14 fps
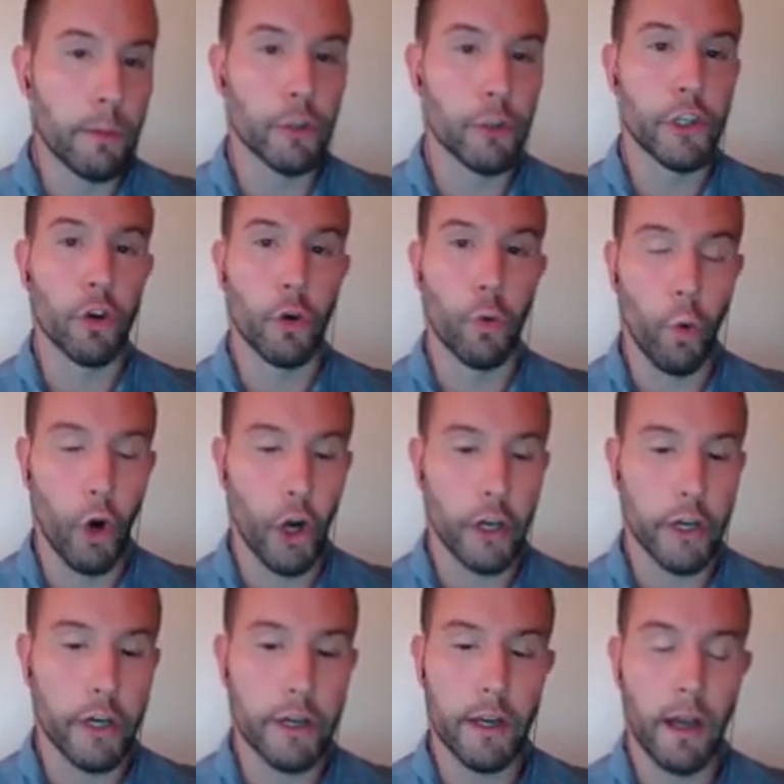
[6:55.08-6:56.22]
be able to go to
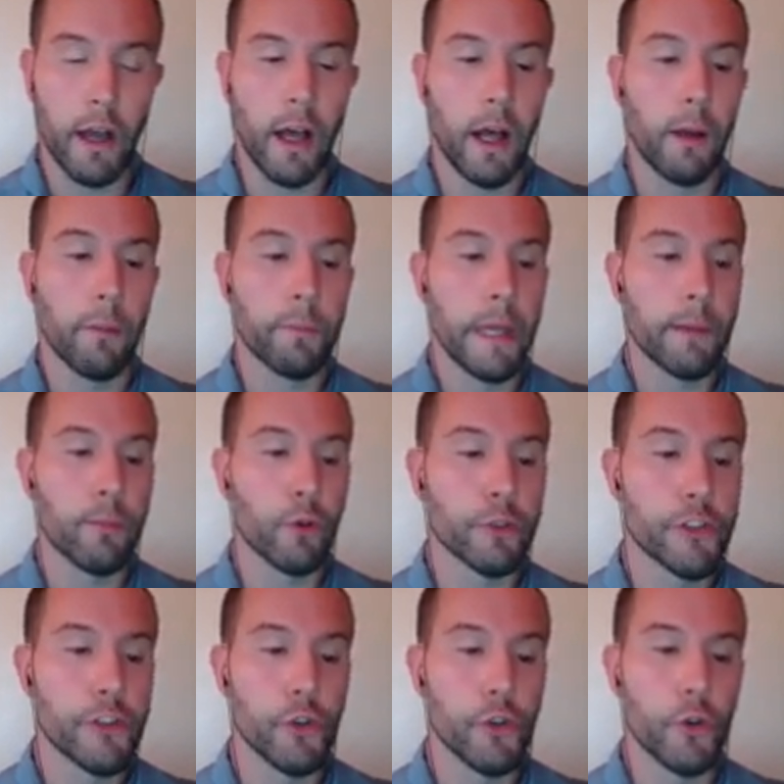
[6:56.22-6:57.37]
work, um, be able
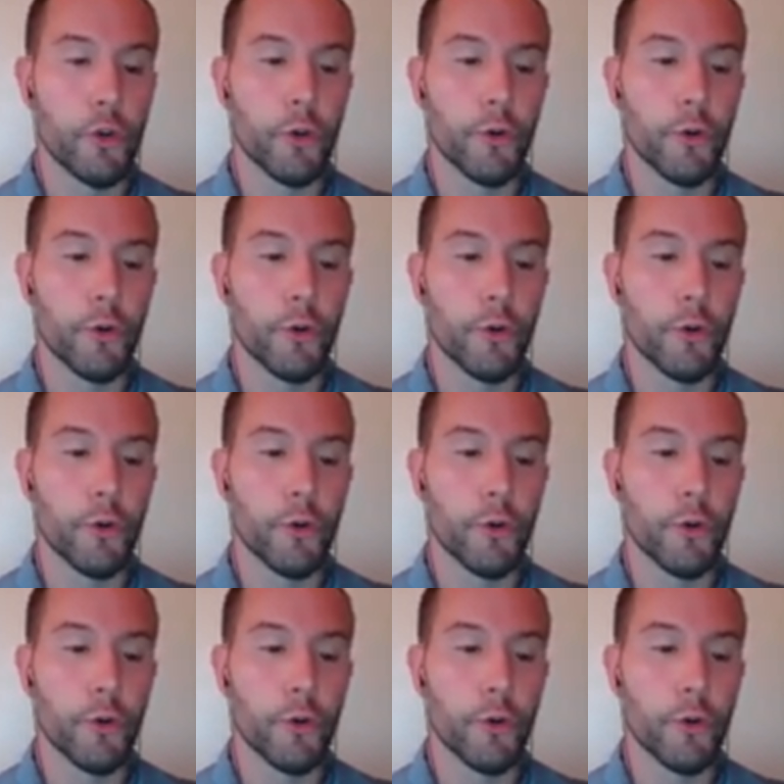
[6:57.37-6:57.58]
to.